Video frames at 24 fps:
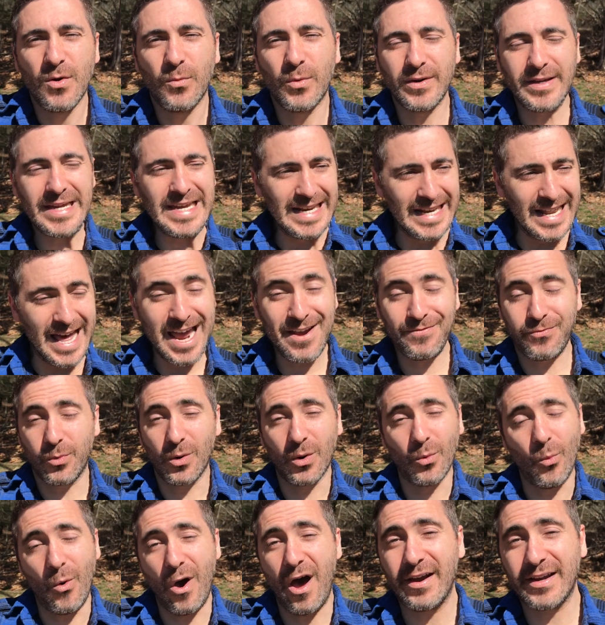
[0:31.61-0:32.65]
Well, in life,
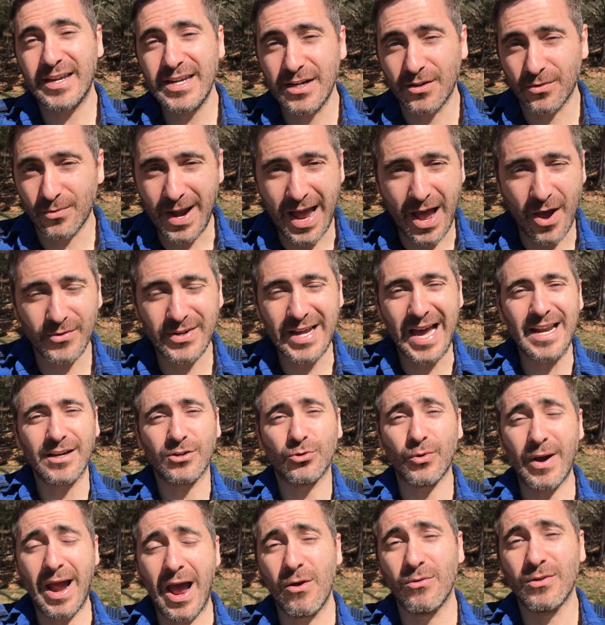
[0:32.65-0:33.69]
we're walking around
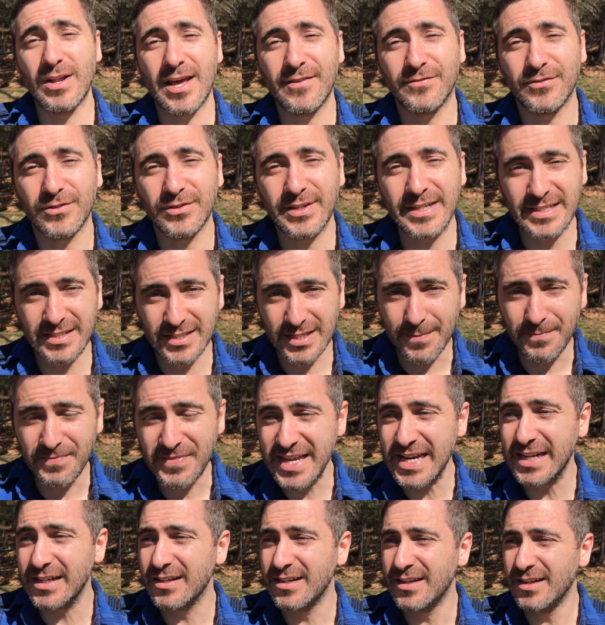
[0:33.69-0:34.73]
on ground level, and
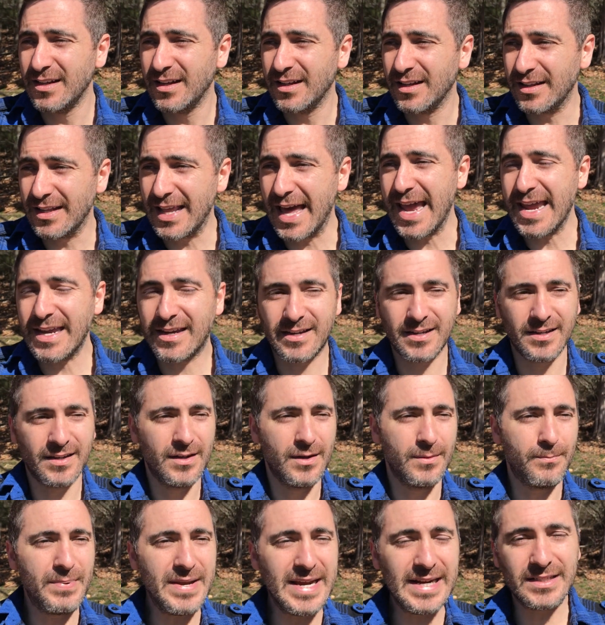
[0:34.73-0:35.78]
something like
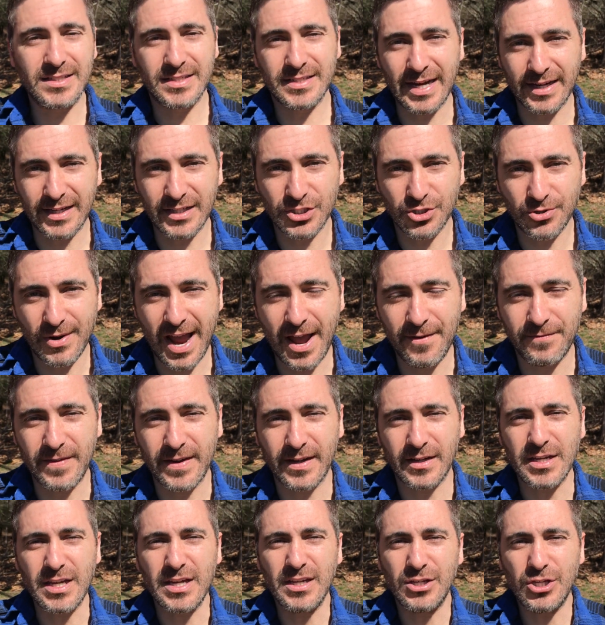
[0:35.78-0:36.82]
being stuck in
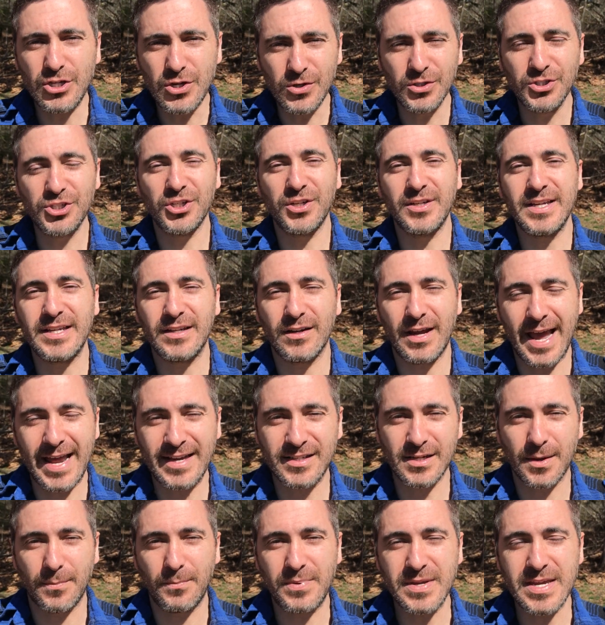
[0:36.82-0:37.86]
traffic usually
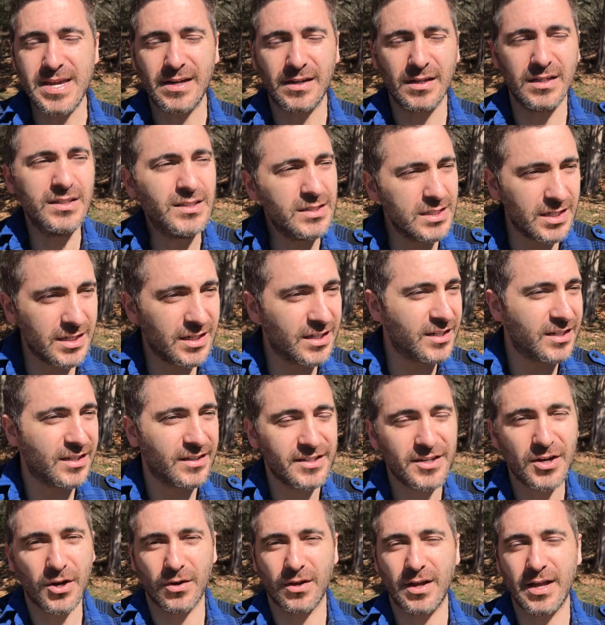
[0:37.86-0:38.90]
ends up being,
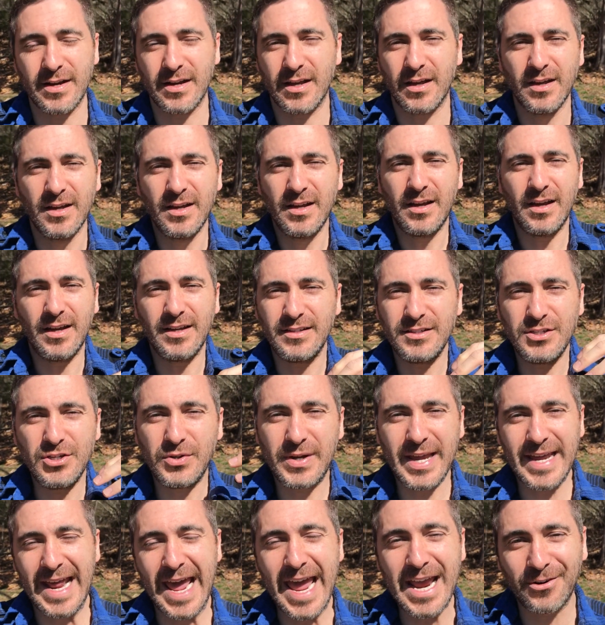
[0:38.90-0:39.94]
and
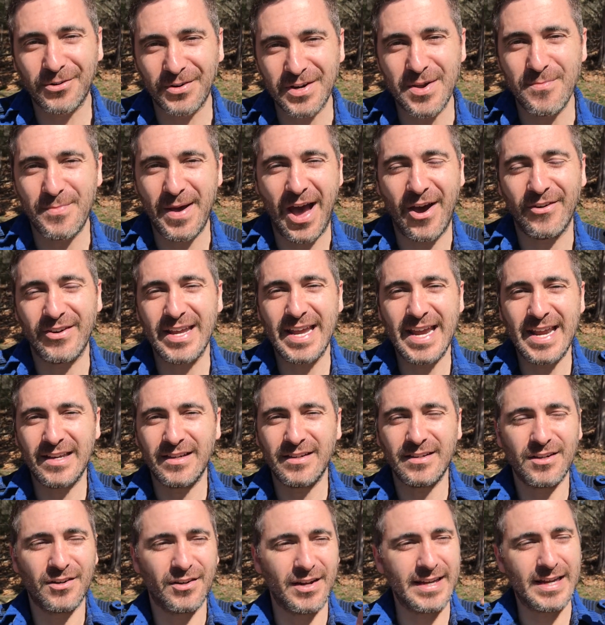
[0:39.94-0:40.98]
you get angry about it,
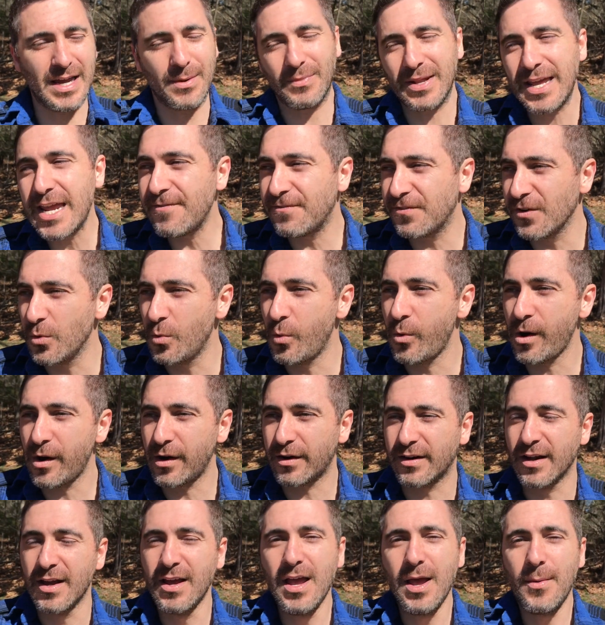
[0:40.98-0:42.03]
and you're like, I'm late for
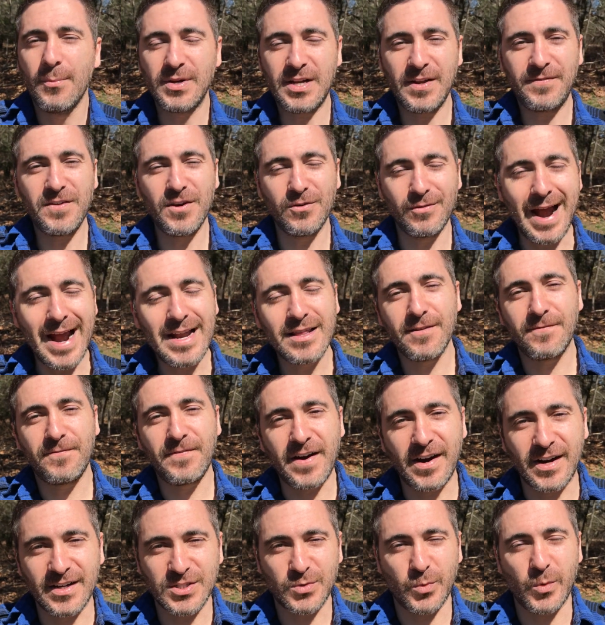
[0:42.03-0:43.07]
work. But if you ride the
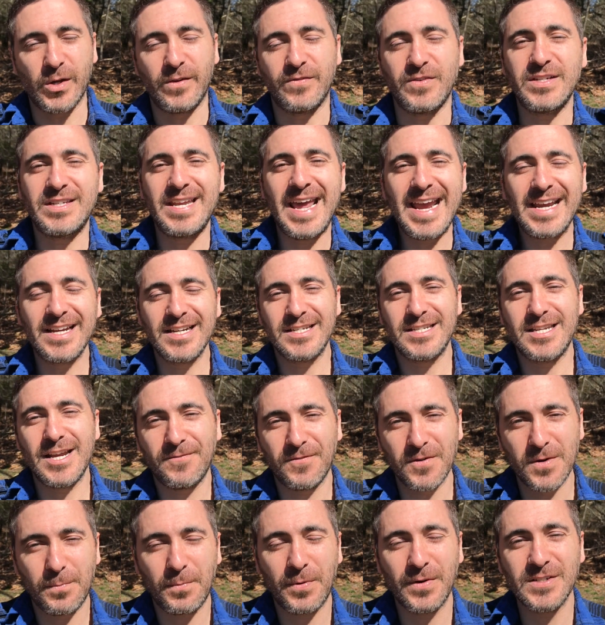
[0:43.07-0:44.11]
Ferris wheel, if you take a
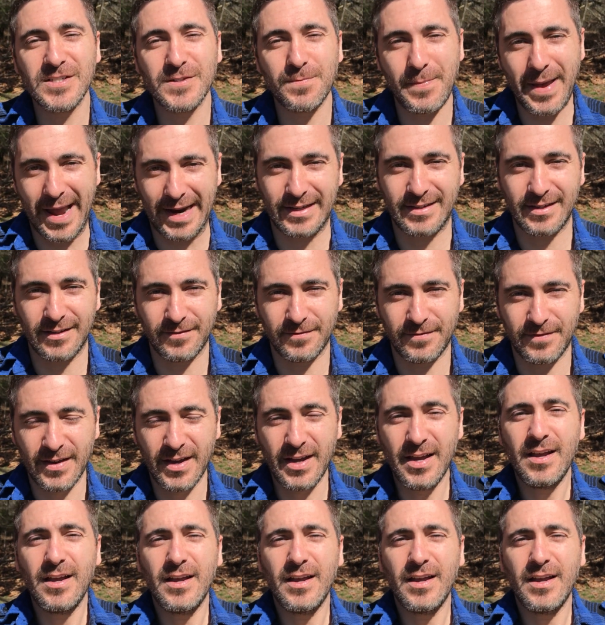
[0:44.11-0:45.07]
different perspective,